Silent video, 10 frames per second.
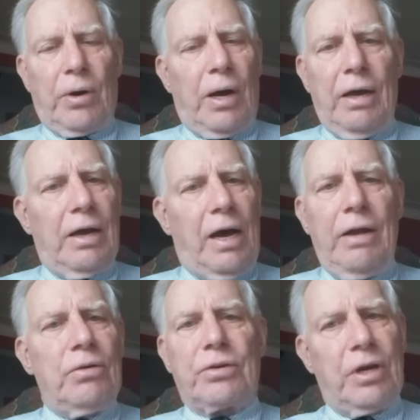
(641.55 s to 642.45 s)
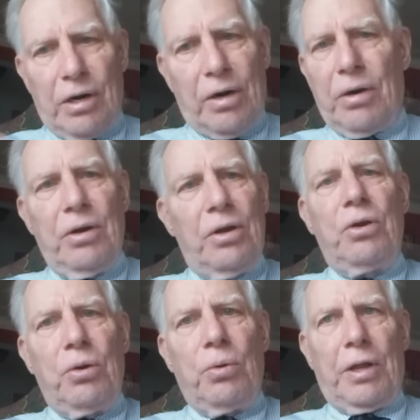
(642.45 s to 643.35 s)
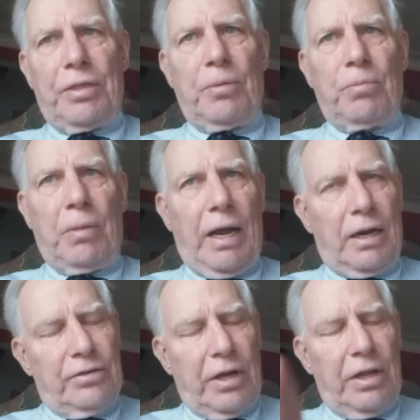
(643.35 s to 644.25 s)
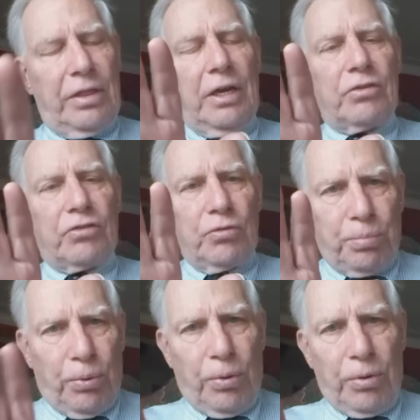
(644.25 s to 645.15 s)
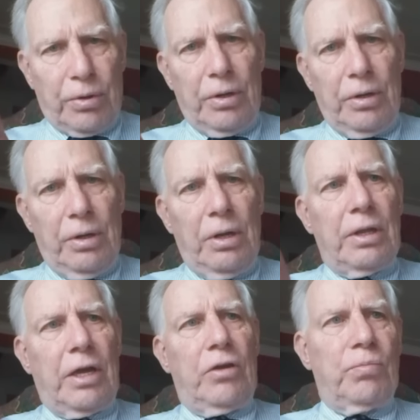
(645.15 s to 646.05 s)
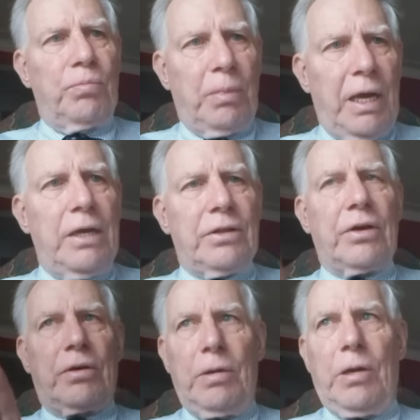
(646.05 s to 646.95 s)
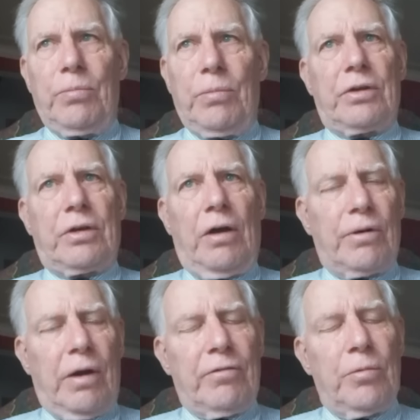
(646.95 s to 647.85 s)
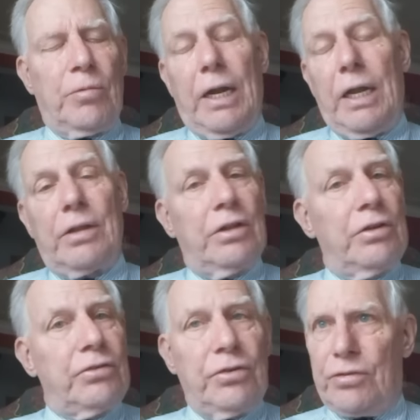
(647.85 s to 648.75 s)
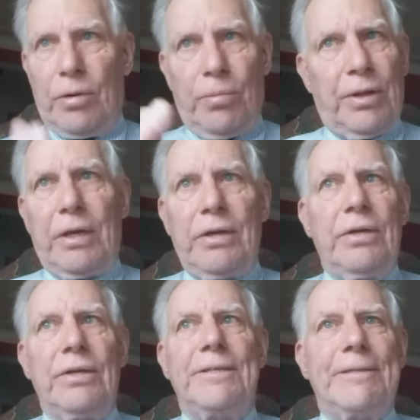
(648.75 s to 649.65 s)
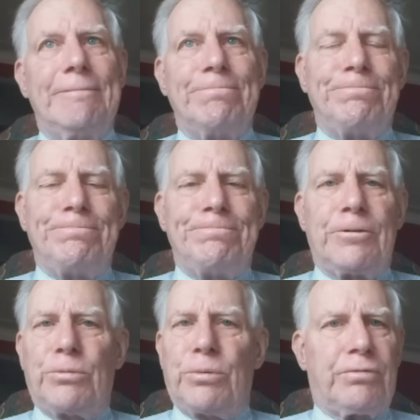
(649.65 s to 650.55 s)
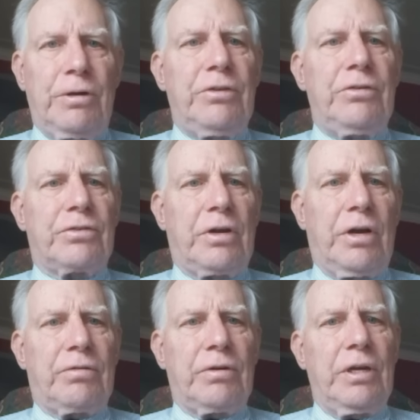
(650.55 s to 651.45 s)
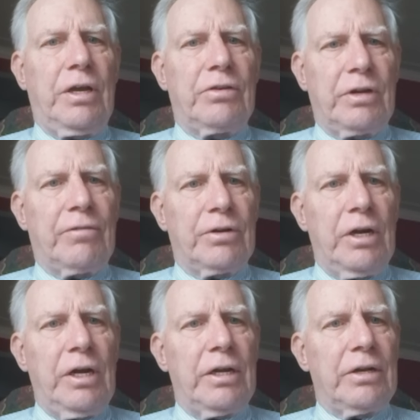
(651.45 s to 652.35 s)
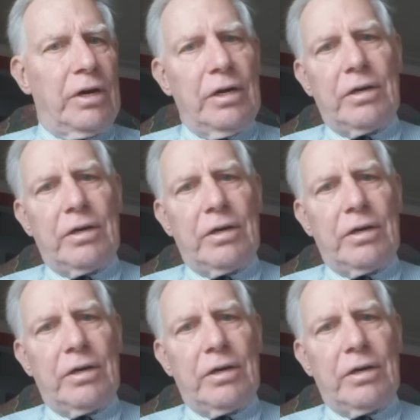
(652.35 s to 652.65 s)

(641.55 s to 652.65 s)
So I, I don't care what the model is. I think it's important that you make the commitment to cover everybody. And this is something the world's richest country has never done.